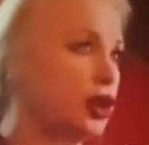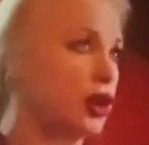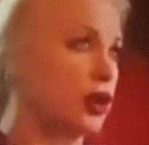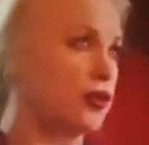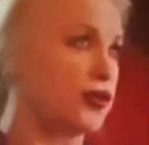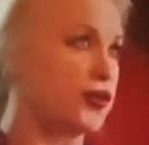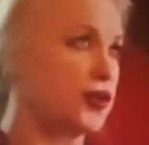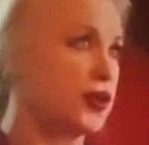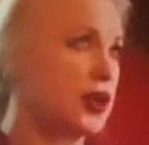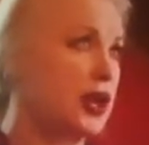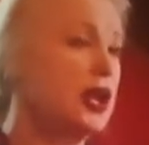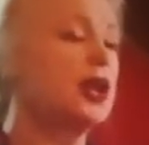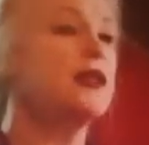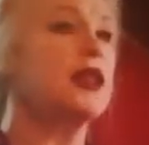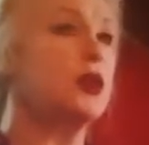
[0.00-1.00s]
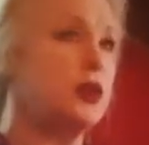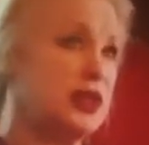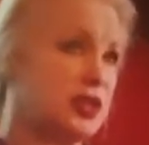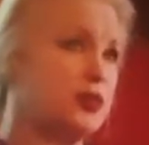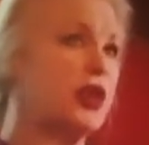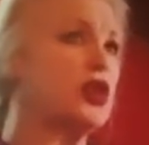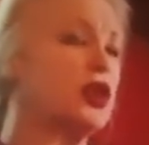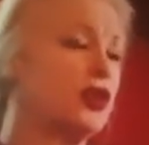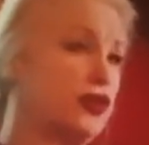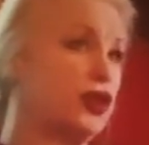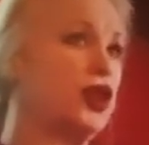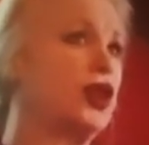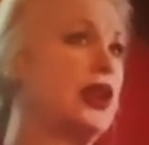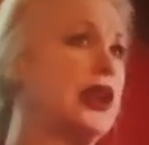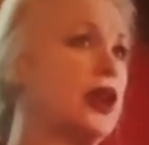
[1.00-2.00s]
curve that we spoke
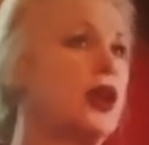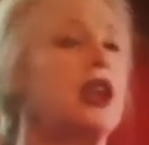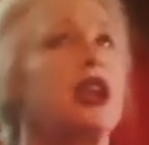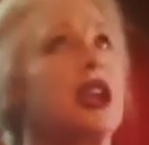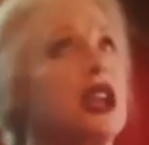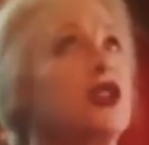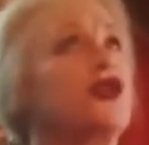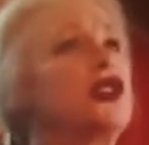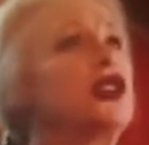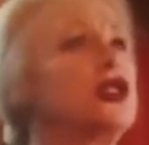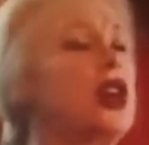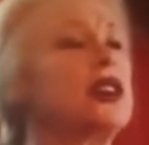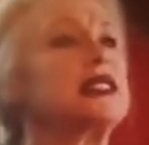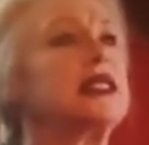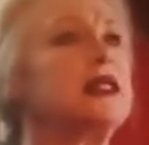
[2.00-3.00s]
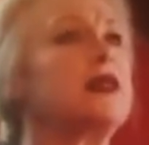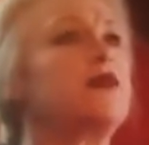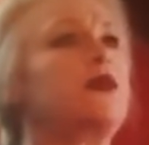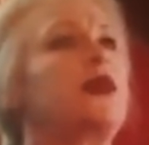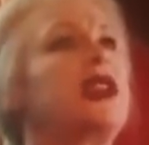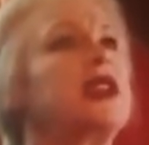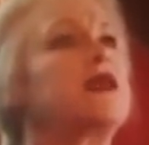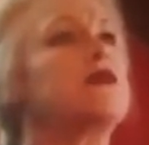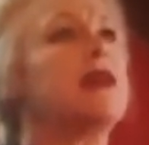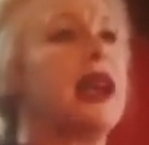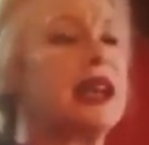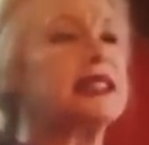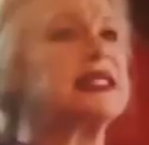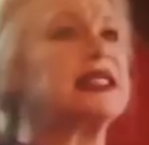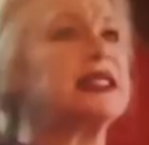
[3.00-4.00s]
of earlier. If you're not in the big
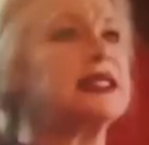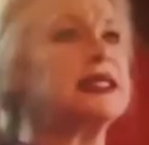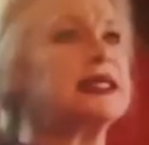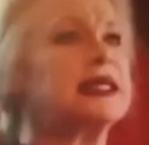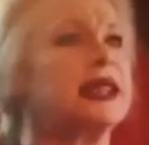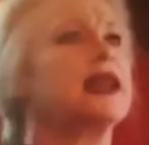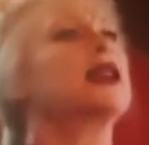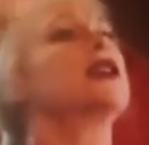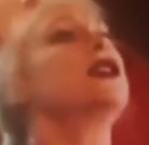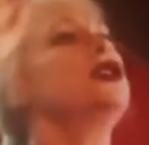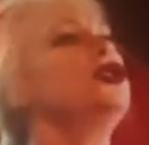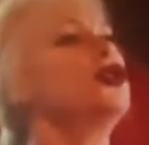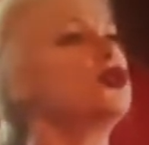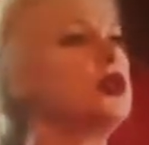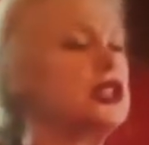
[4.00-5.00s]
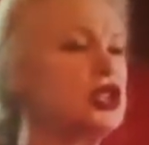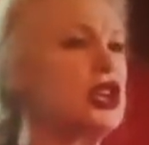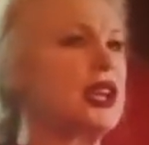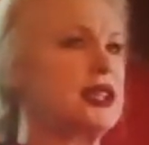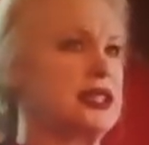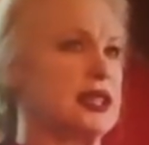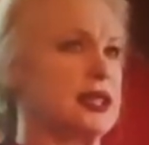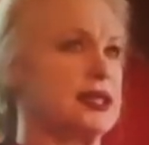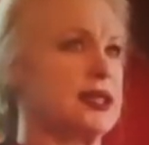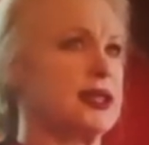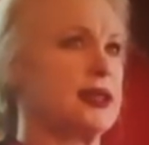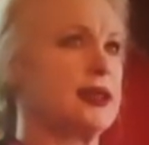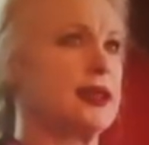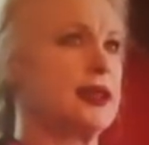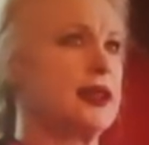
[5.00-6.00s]
masses, you're rejected.
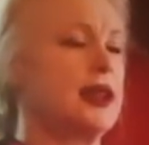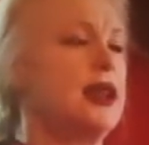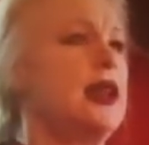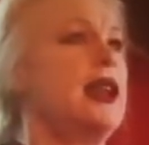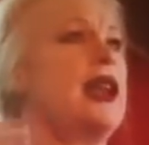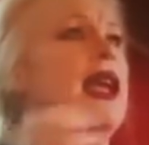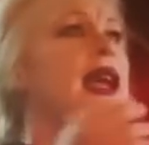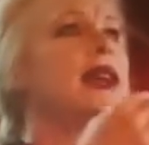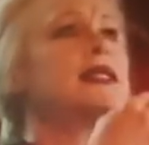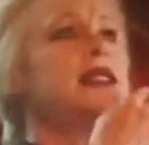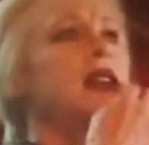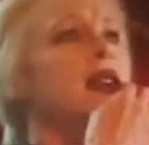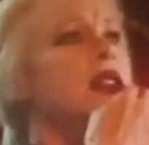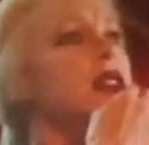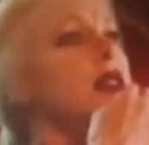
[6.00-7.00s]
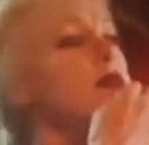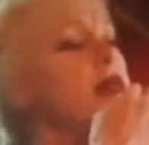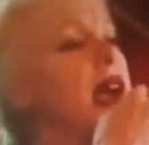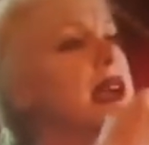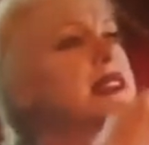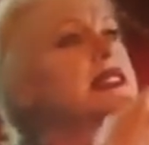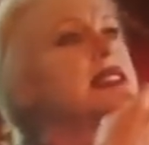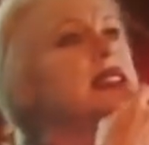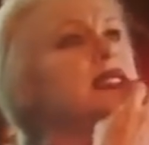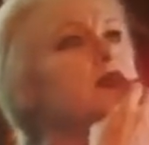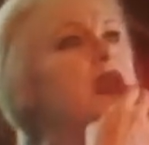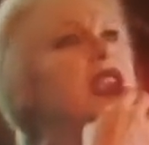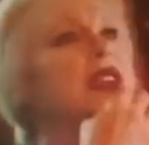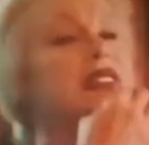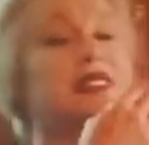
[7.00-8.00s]
And the
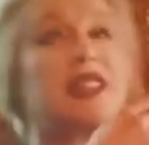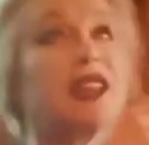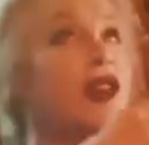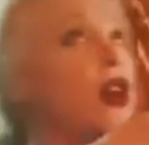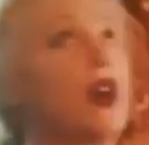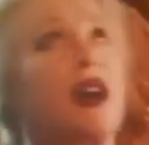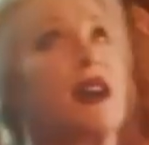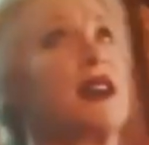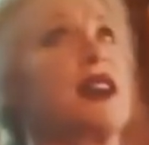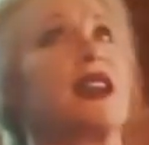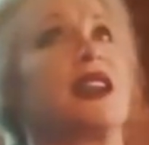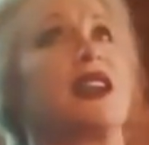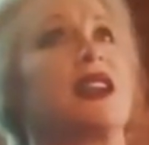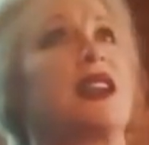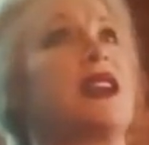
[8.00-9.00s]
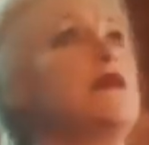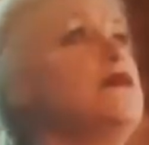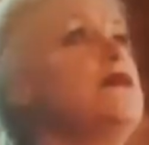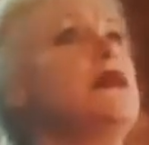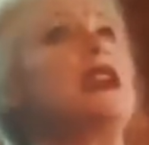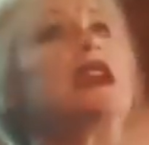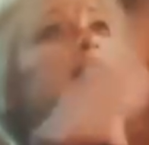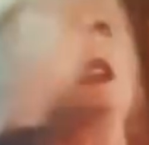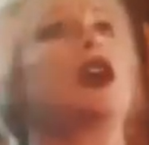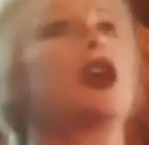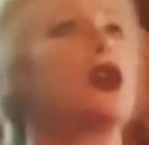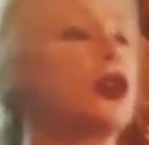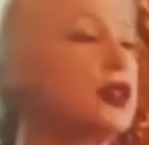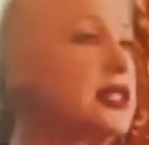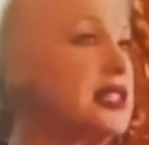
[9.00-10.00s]
masses, because they are in
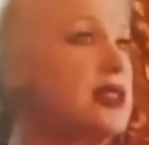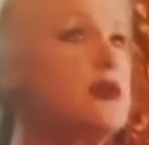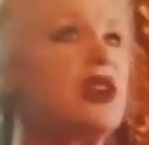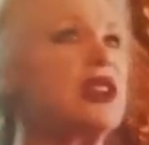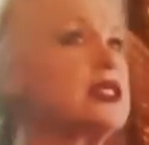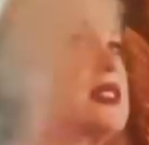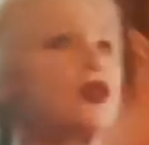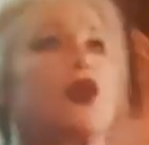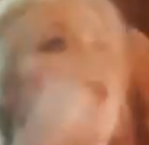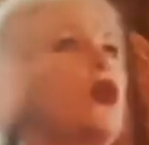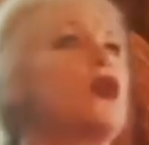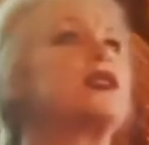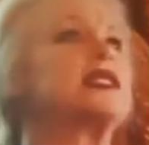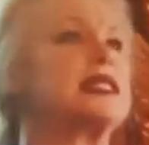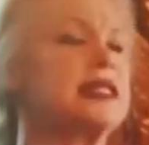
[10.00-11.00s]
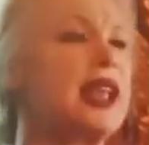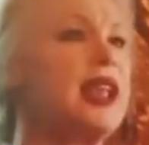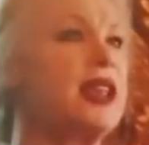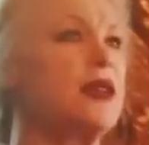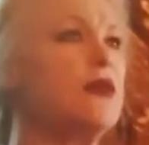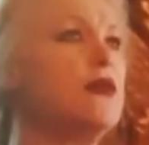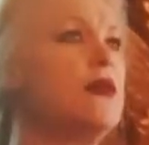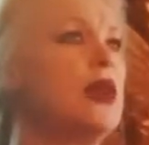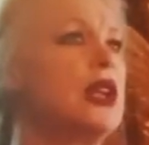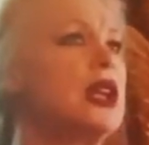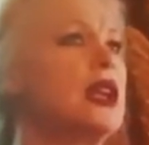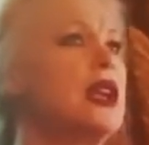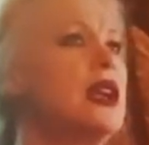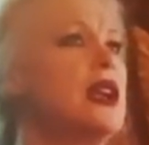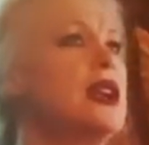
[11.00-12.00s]
mediocrity, because they're all the same,
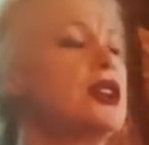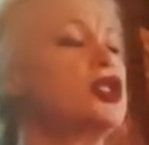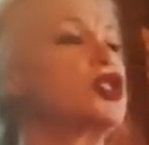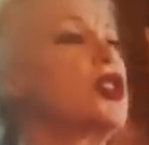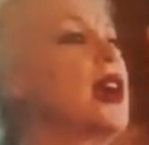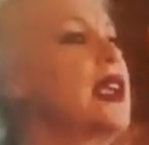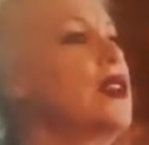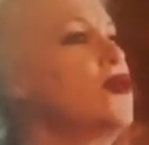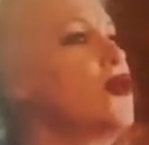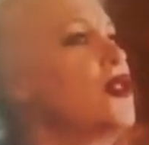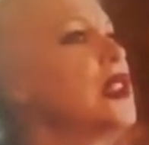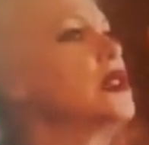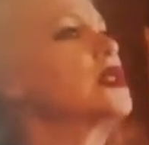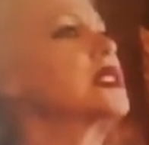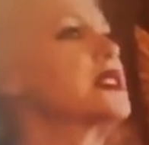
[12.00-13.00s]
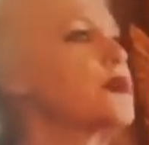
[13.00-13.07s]
try and feel